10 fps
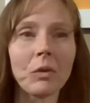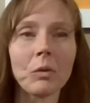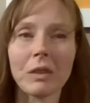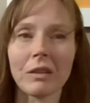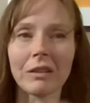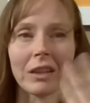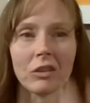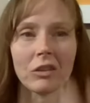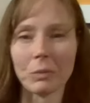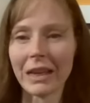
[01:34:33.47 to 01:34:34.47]
food, with our
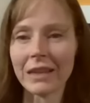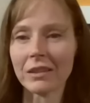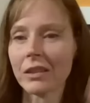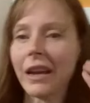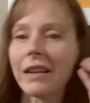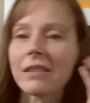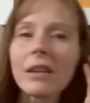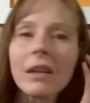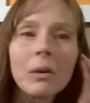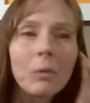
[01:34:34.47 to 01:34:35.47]
relationship with exercise,